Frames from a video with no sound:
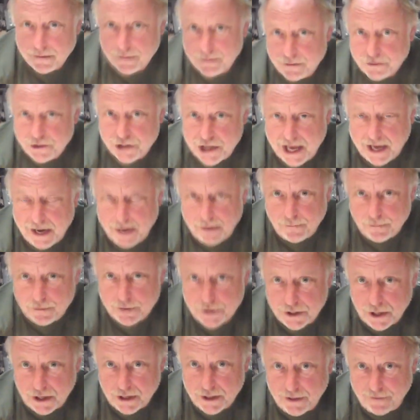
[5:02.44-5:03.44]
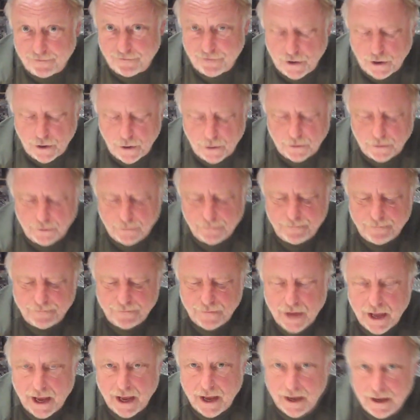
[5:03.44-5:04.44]
Janet was on the phone,
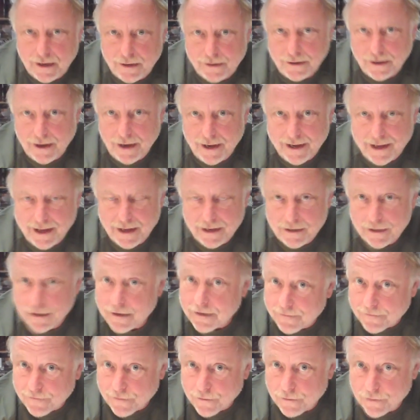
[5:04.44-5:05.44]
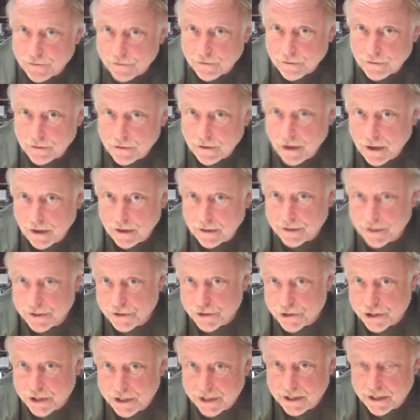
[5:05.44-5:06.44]
and I got a little further along than
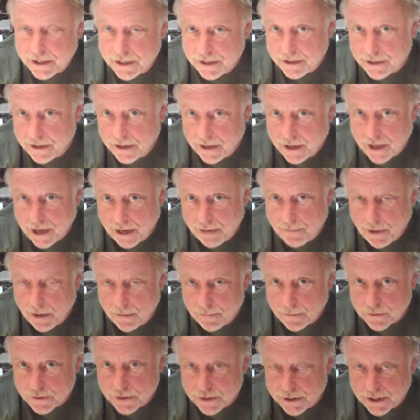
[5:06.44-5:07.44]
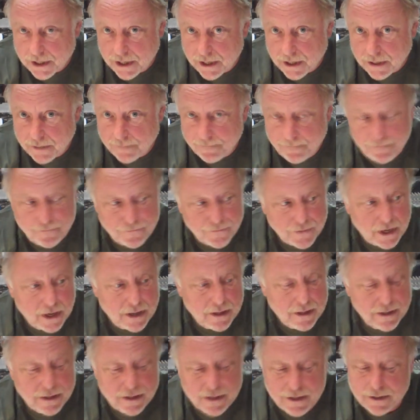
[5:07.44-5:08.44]
she did. I'm almost done. I
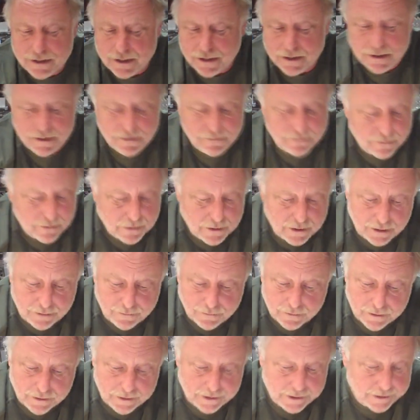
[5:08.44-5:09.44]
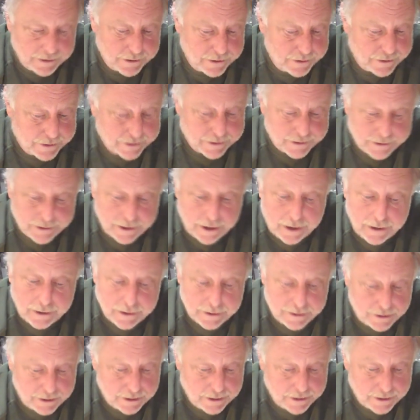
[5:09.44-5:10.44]
think this is a really, really good,
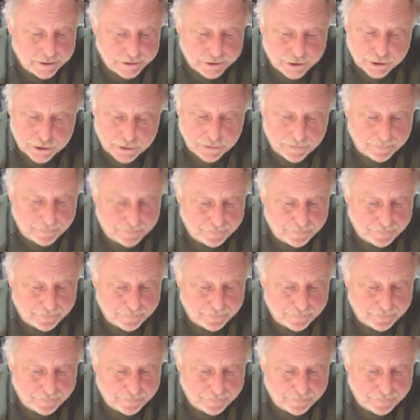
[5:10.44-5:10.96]
solid dish.